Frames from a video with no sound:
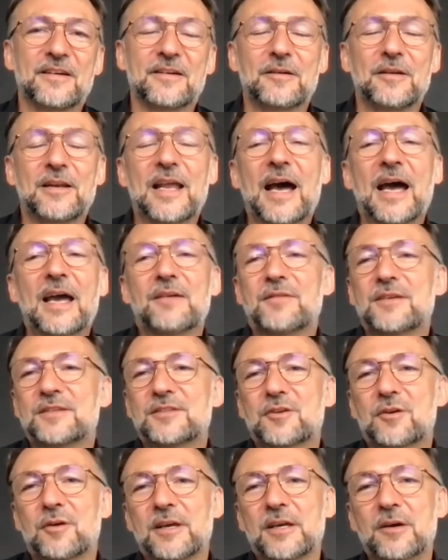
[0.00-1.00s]
life
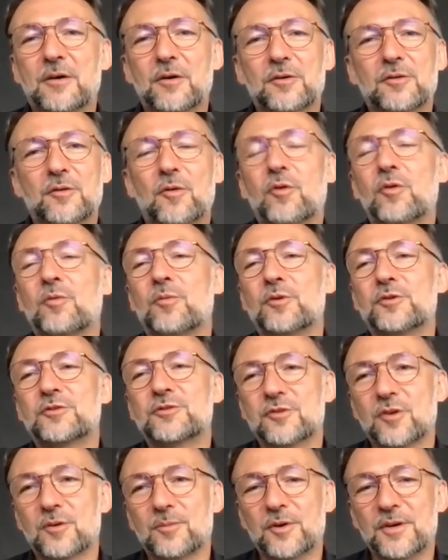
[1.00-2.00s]
is going on
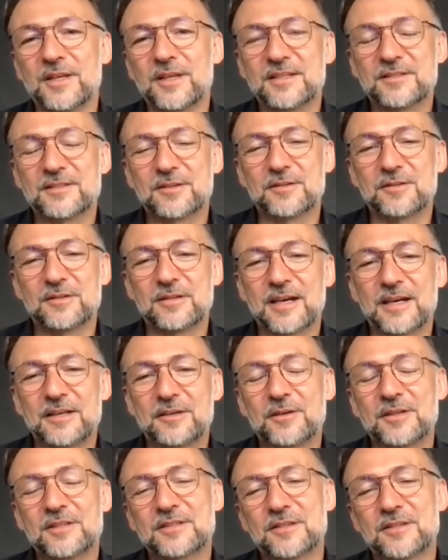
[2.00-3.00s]
almost normally. So I
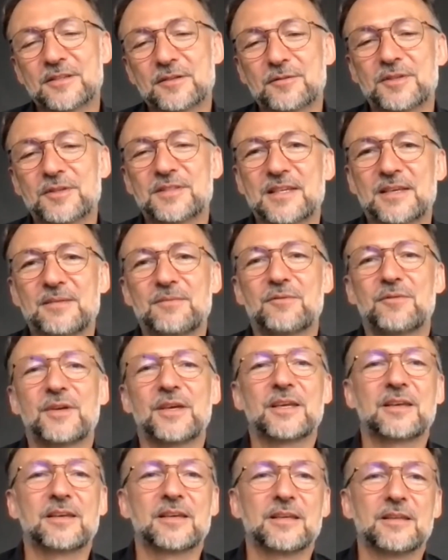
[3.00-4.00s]
know it's not the same
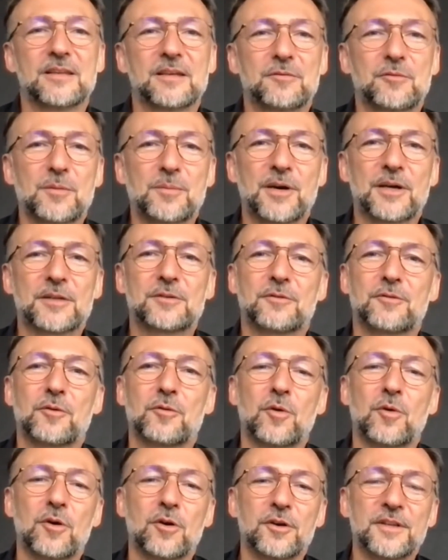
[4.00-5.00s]
thing in every part of the
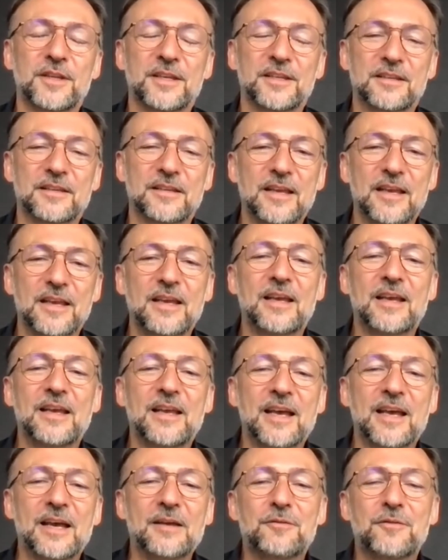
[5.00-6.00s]
world, and
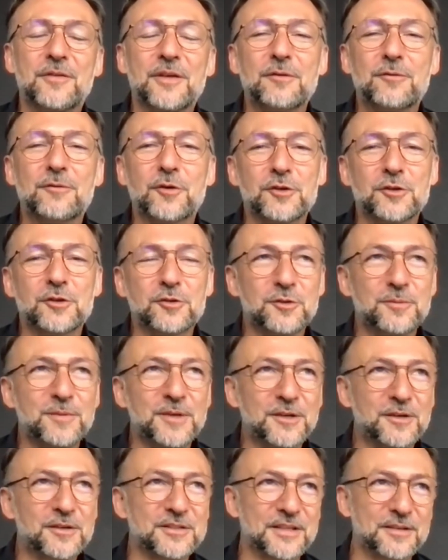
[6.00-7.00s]
I feel for you
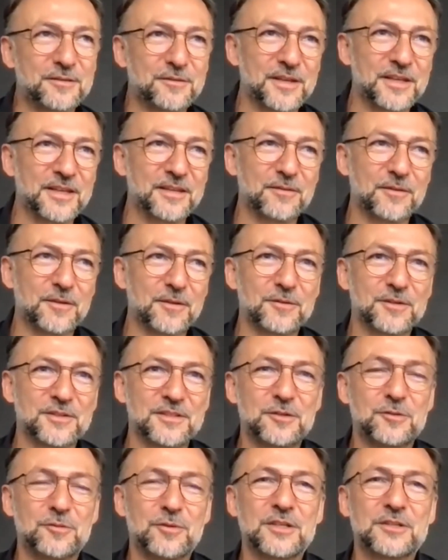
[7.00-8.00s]
because I think the
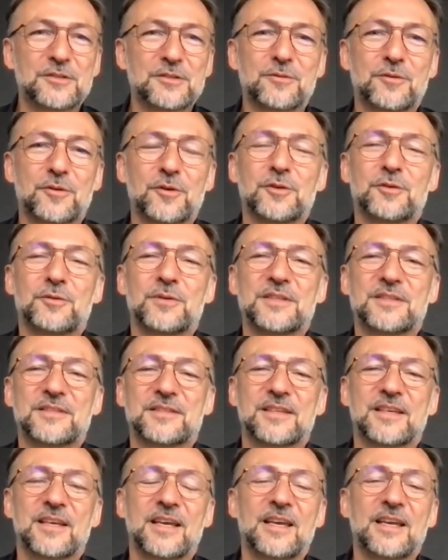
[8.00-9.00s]
situation for you
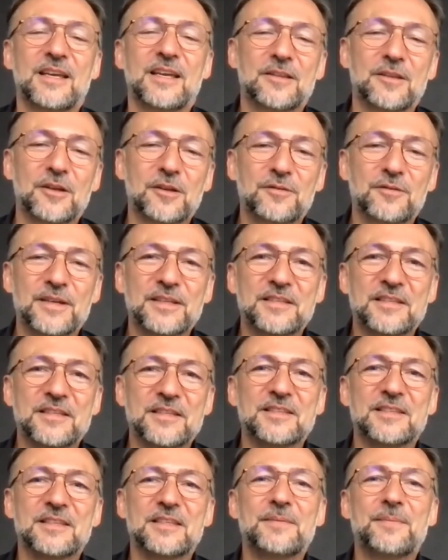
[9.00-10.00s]
is not that
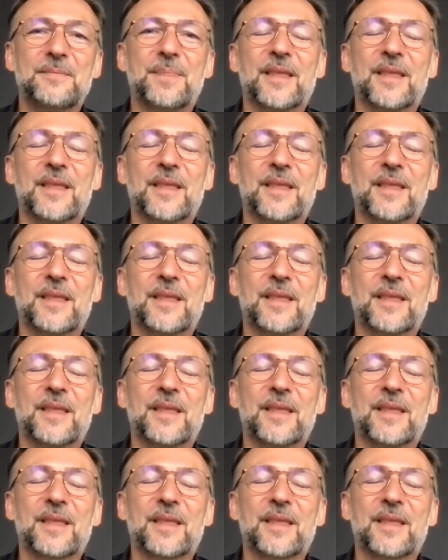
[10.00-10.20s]
easy.